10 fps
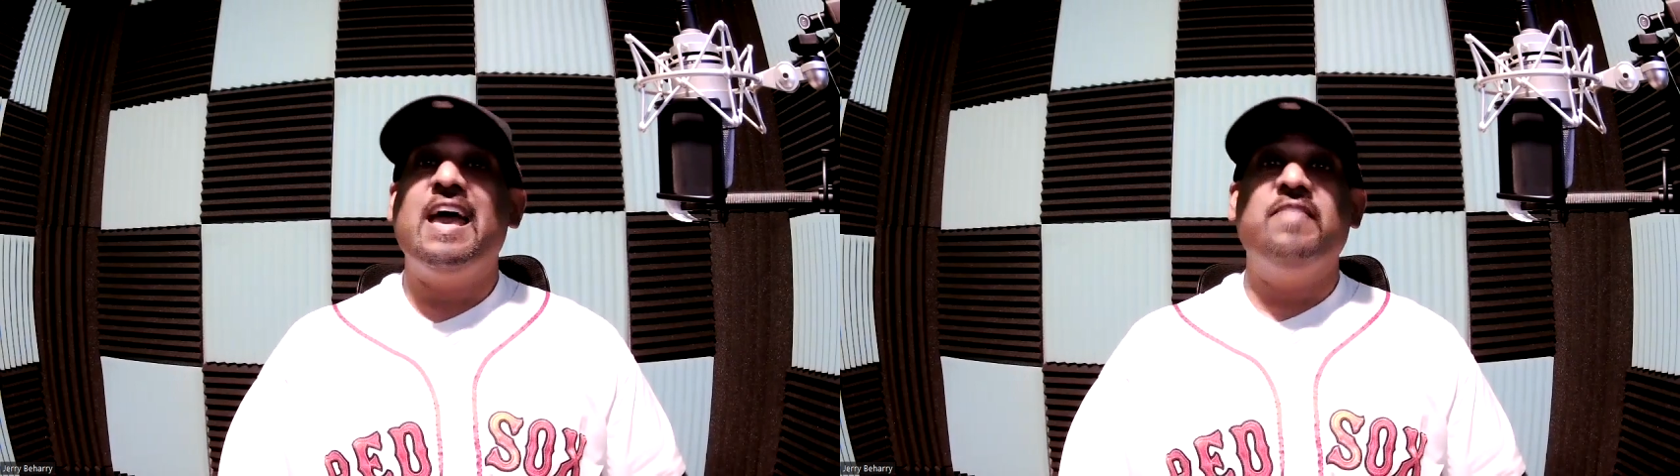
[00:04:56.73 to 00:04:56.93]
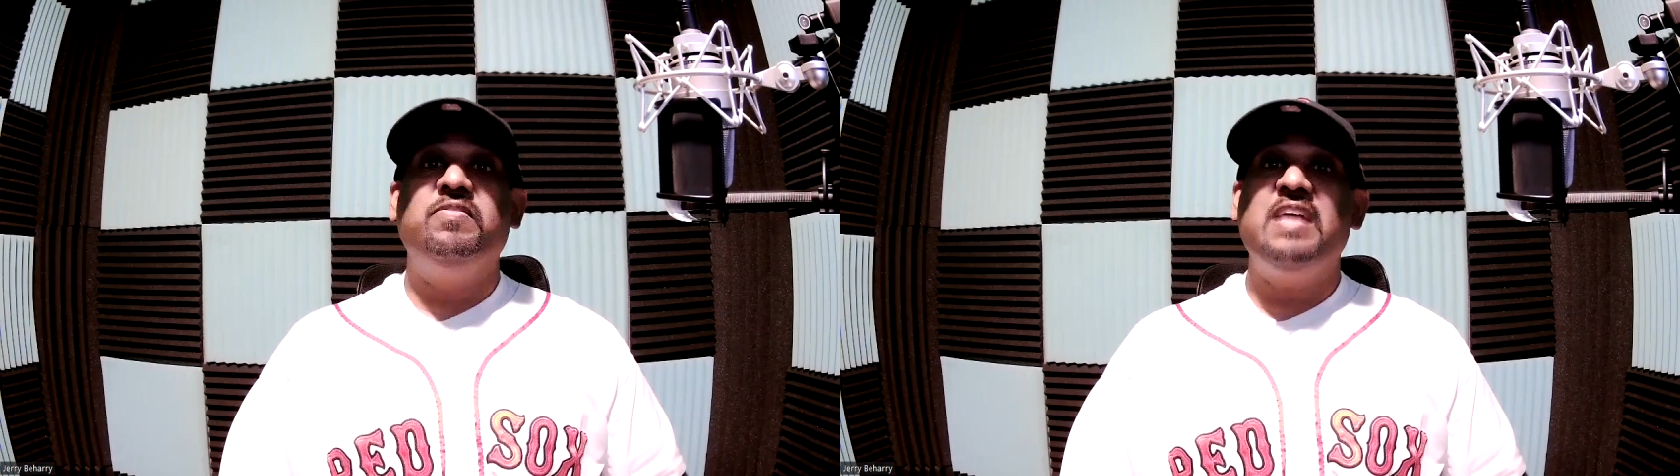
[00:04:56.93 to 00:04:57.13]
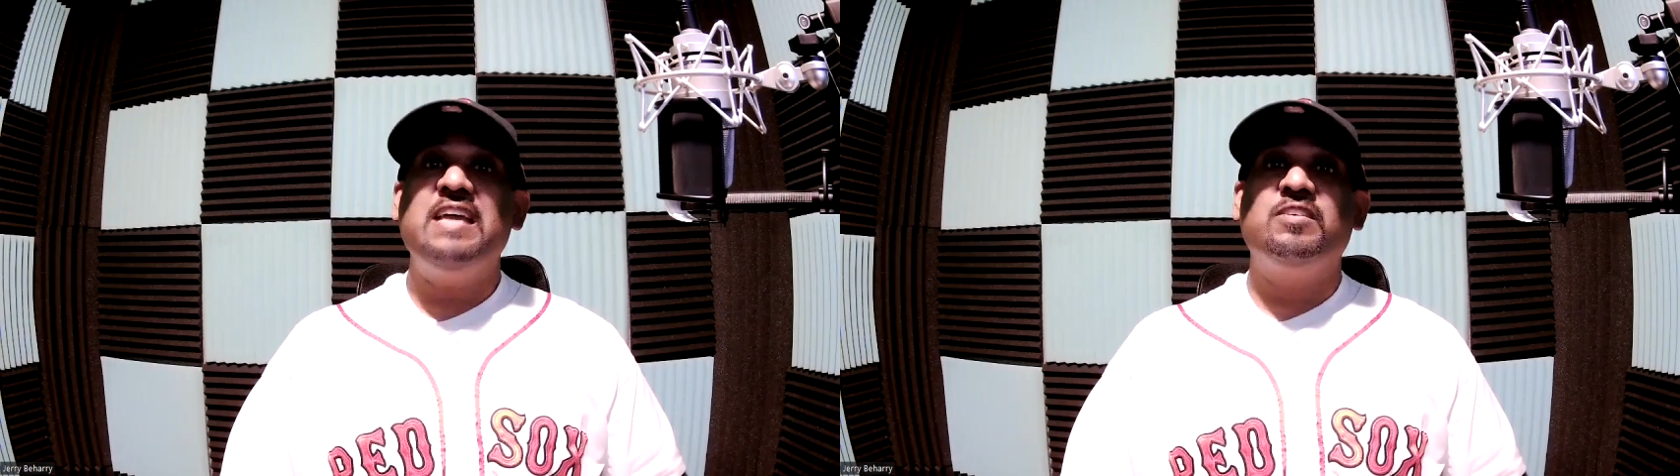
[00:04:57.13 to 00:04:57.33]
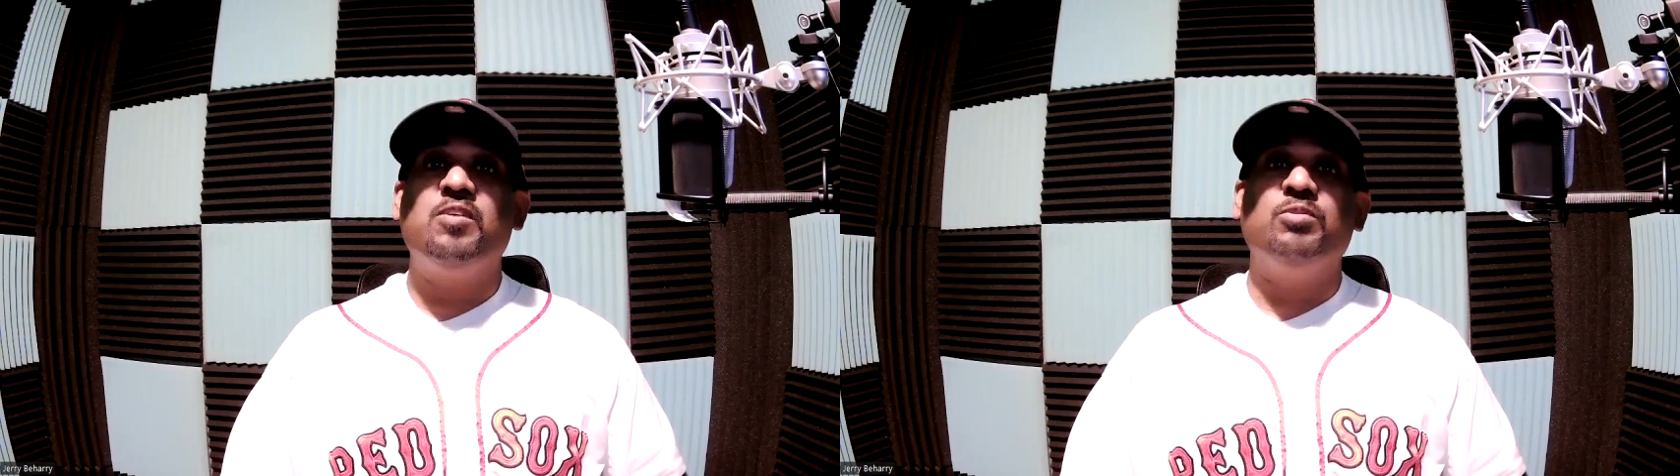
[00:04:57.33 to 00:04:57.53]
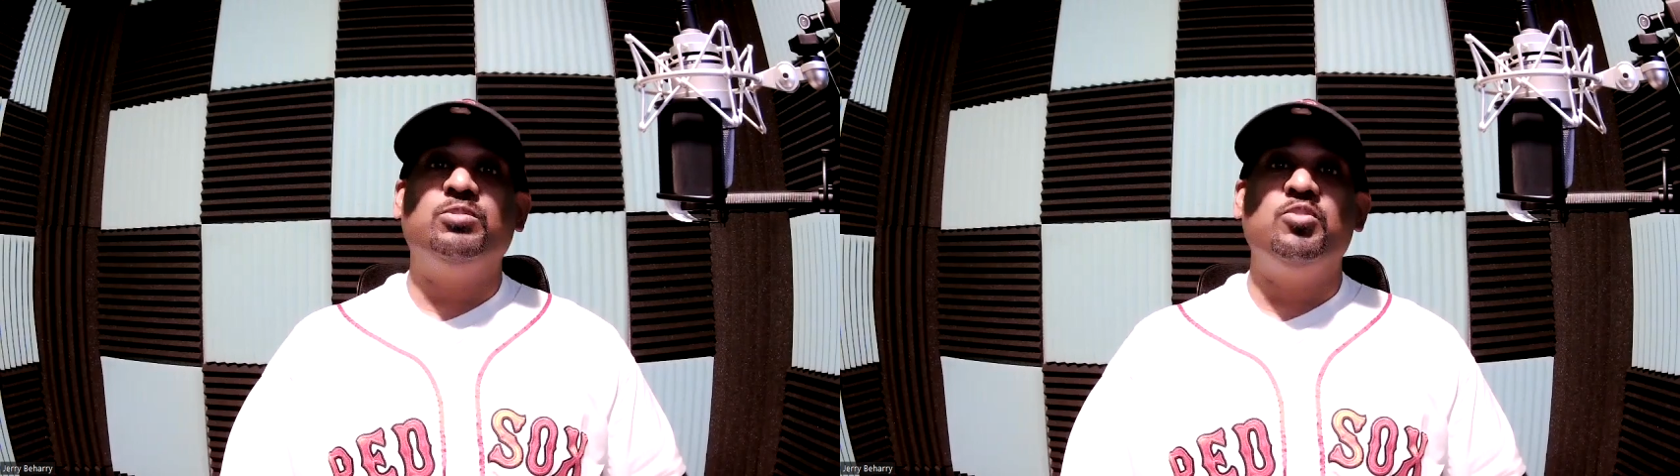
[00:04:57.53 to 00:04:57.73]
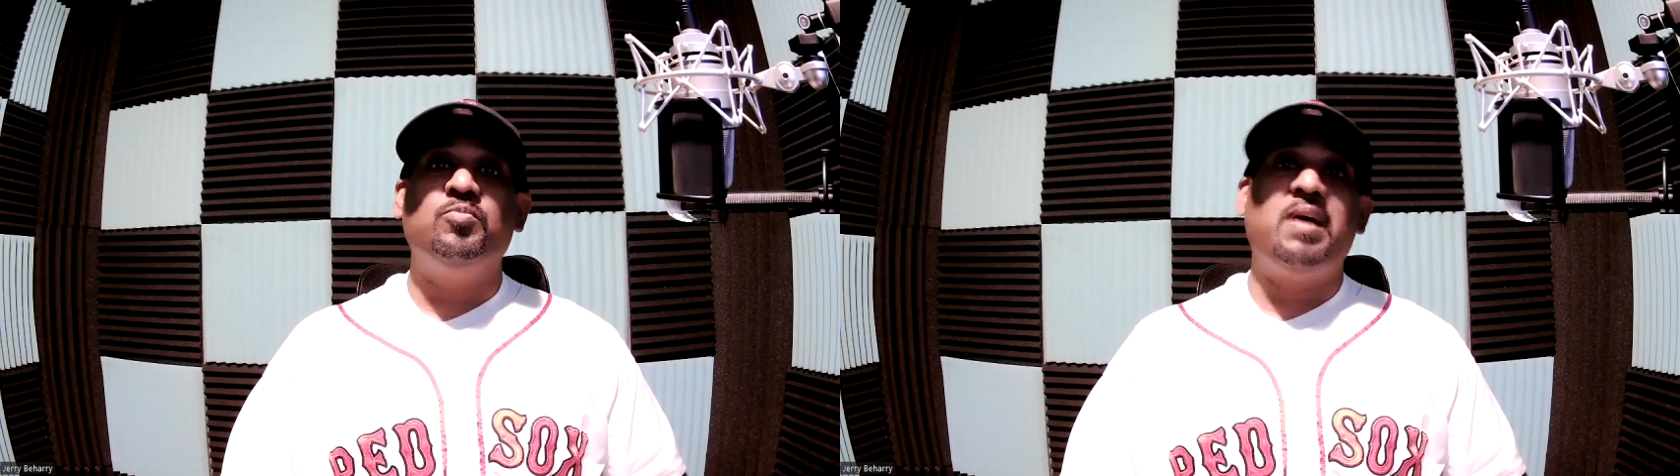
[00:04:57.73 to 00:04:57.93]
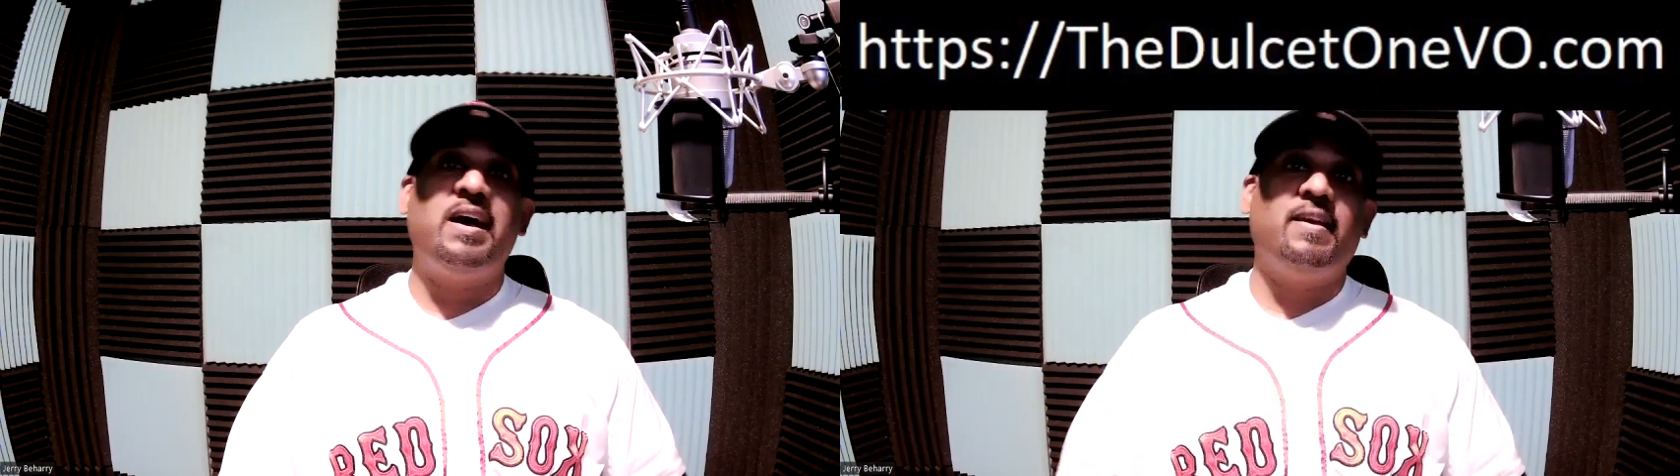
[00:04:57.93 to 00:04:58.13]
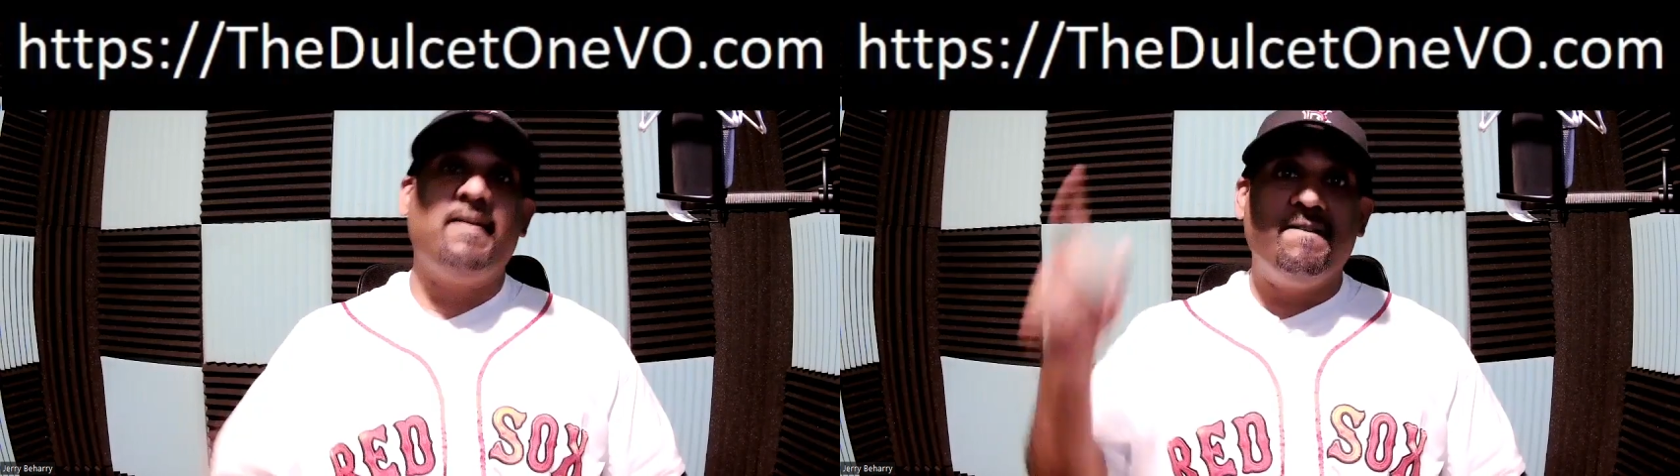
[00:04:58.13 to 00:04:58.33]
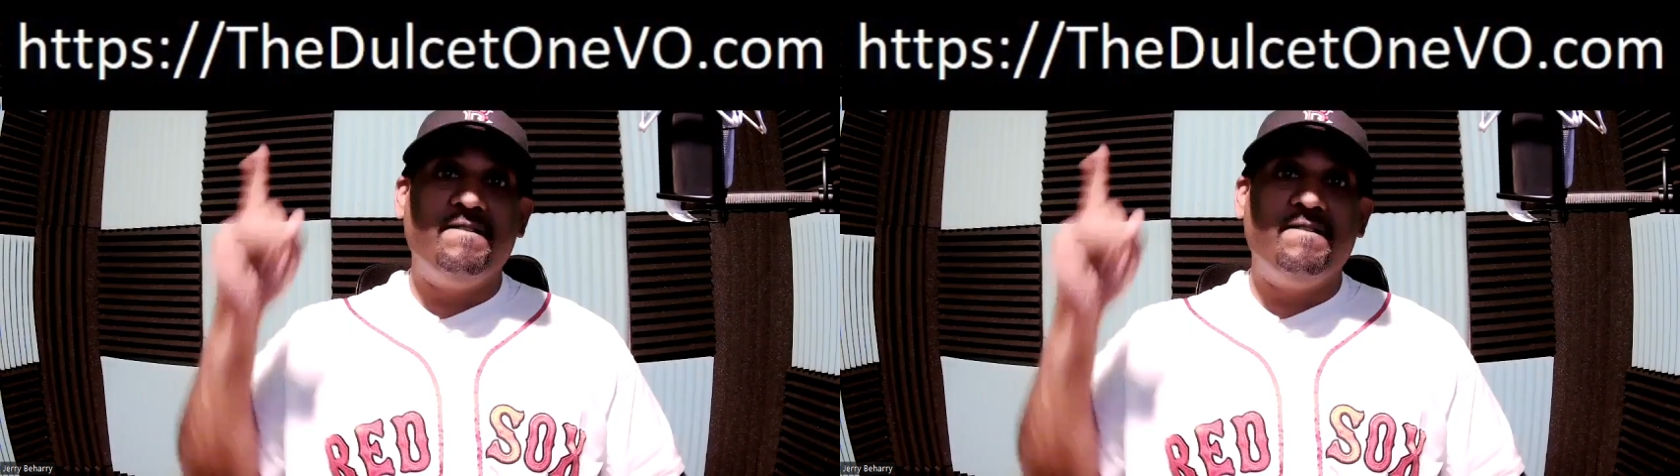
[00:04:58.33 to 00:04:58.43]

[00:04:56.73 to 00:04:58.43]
and then go to my